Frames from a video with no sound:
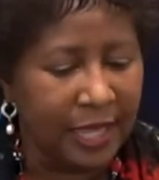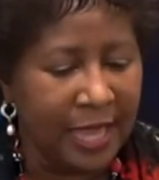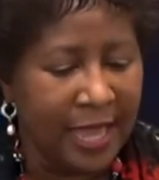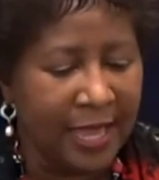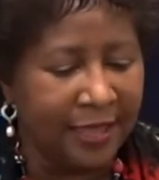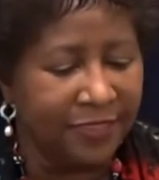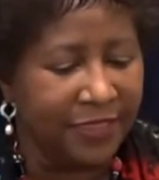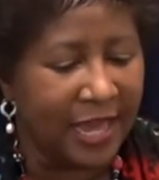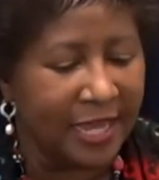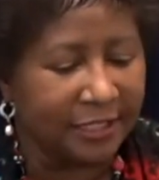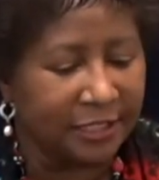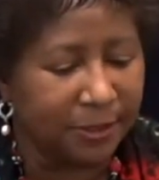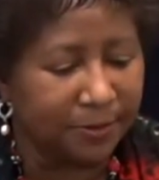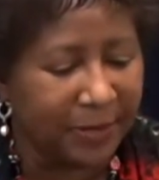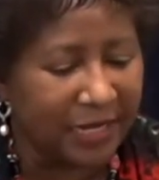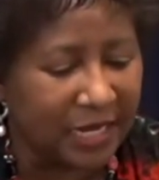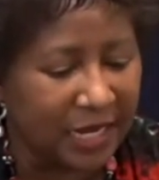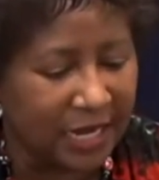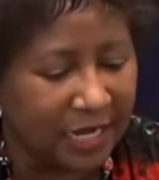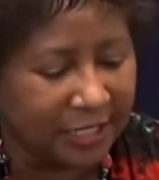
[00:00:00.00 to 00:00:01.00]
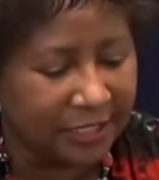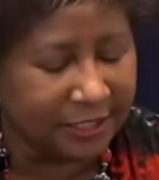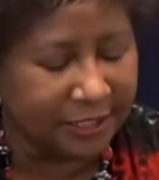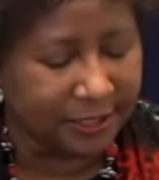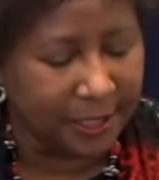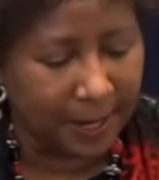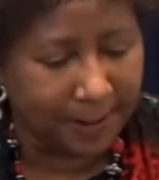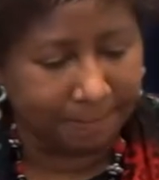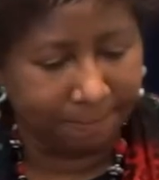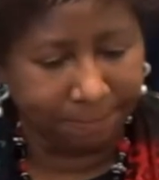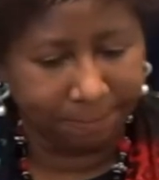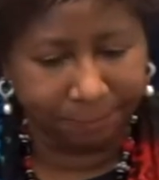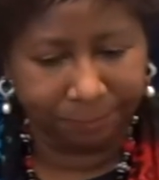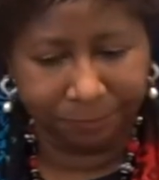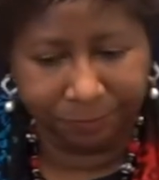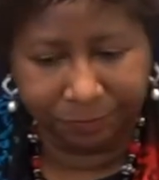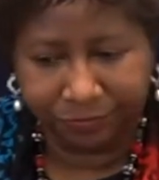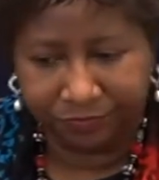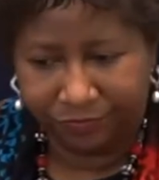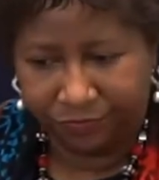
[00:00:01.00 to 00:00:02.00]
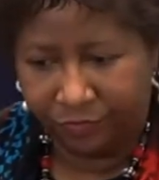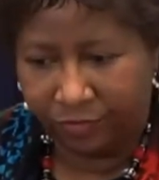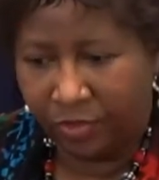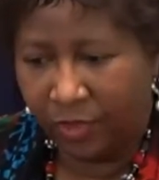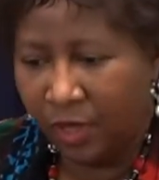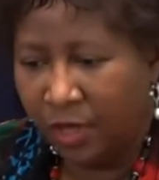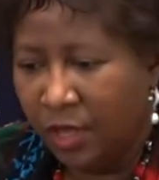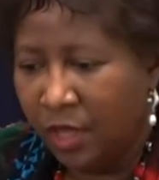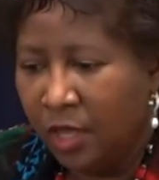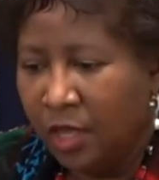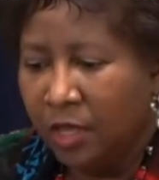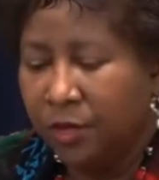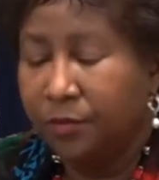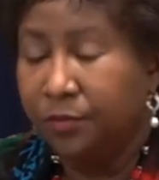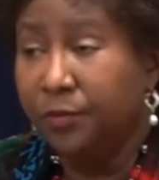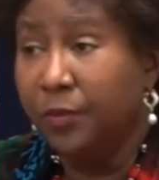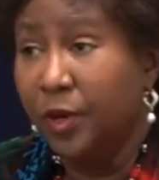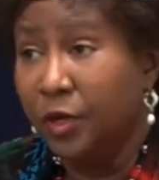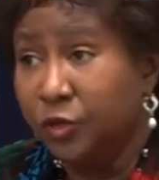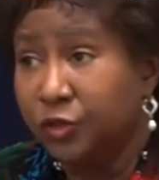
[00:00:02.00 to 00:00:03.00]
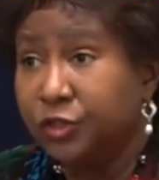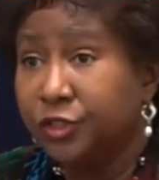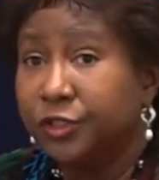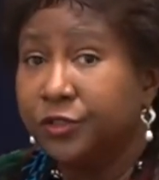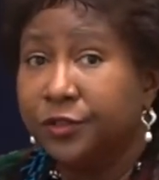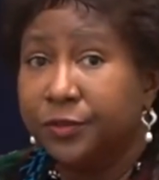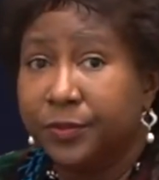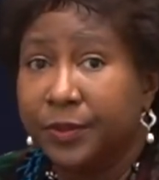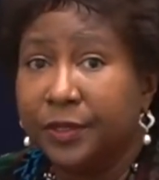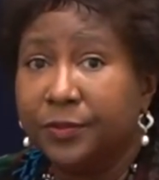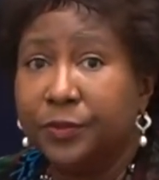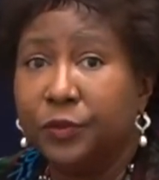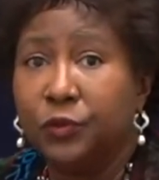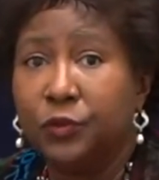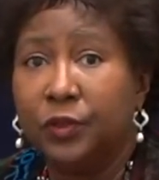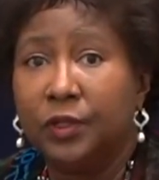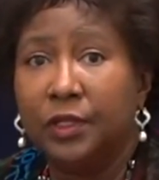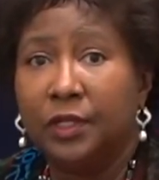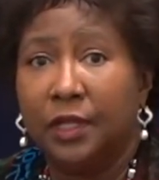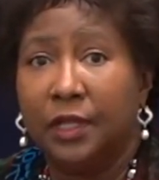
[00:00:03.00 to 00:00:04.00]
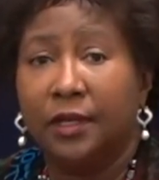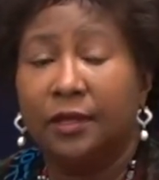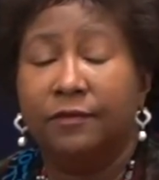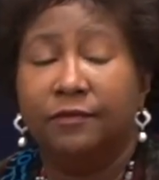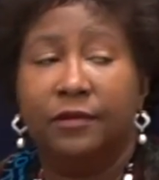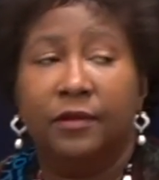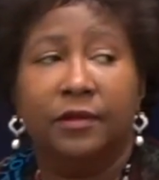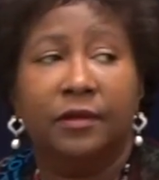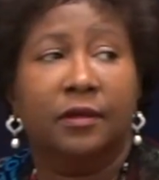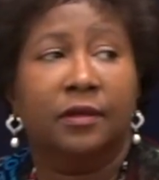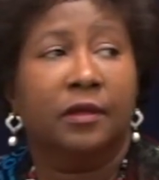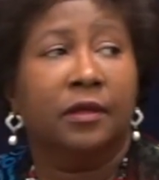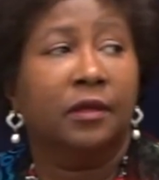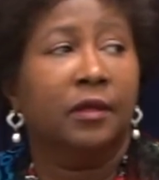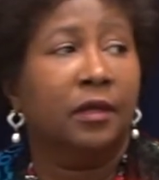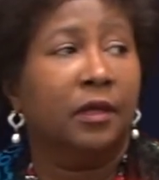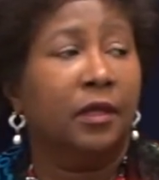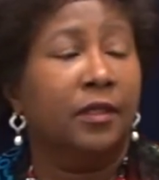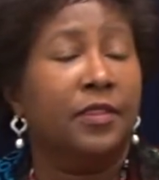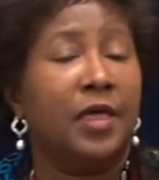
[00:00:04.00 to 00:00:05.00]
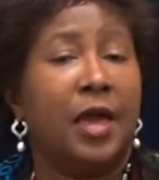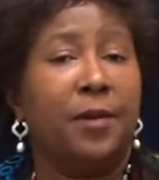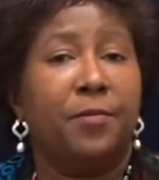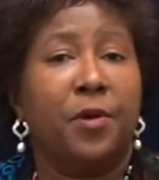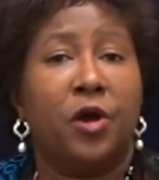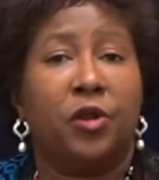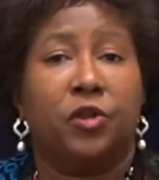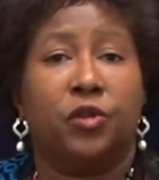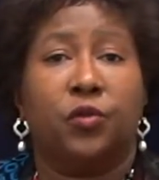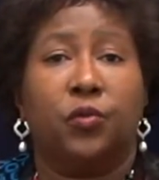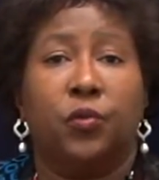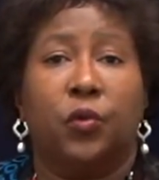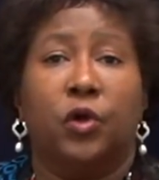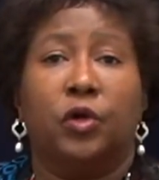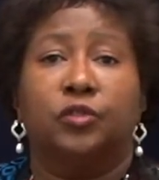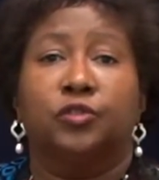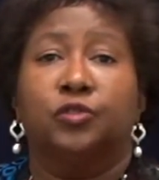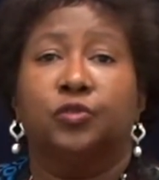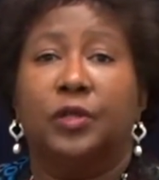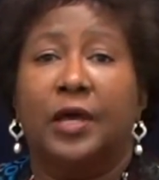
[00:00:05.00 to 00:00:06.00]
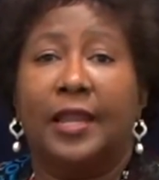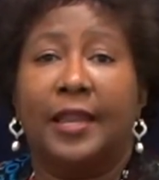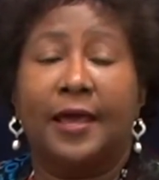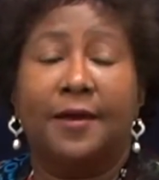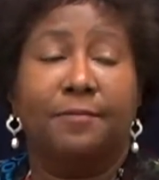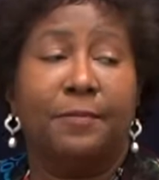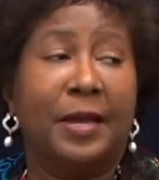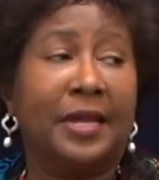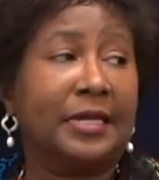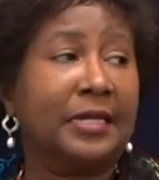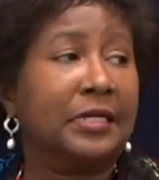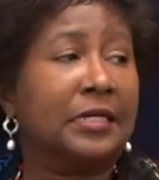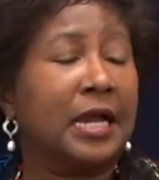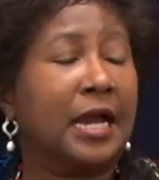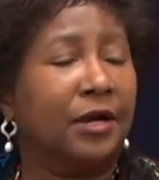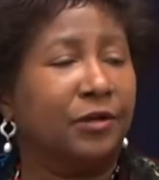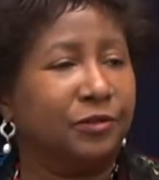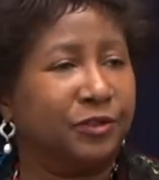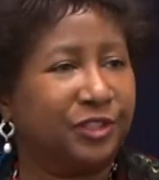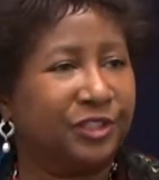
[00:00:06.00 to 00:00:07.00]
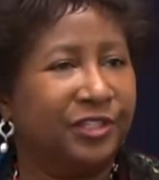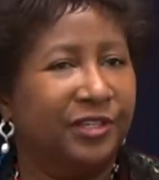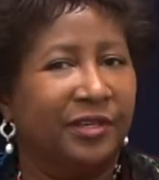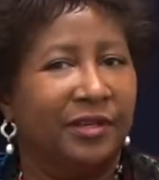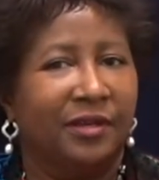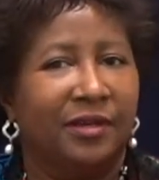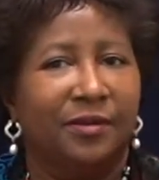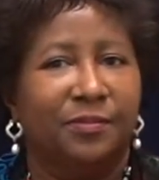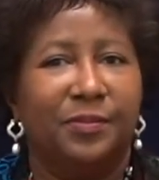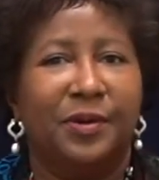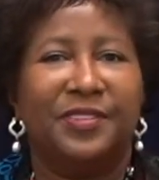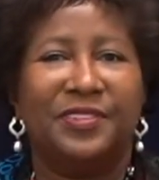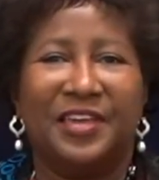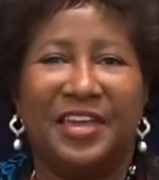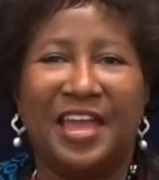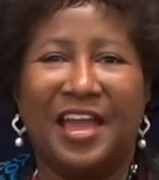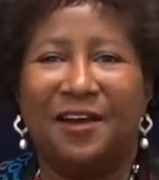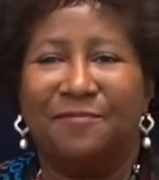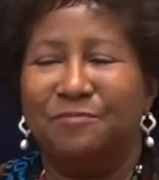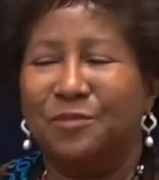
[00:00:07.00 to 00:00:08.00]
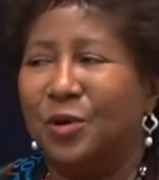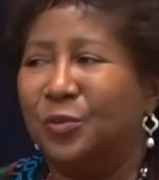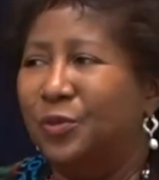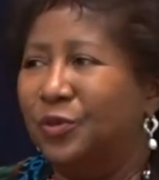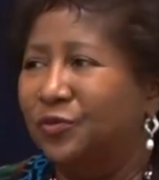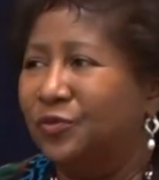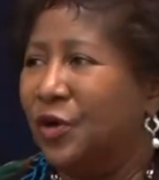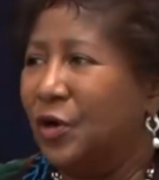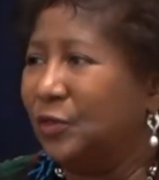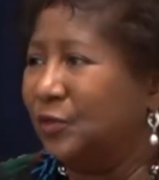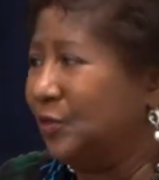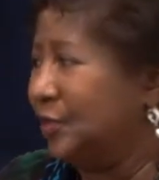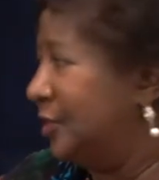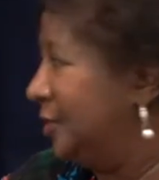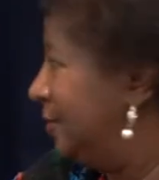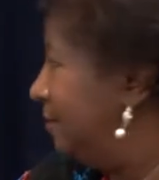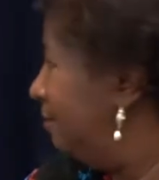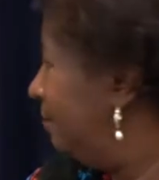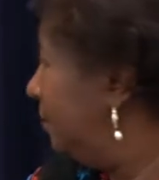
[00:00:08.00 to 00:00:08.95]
And that's because most of the people who live in that part of the world do not have bank accounts, but they have mobile phones.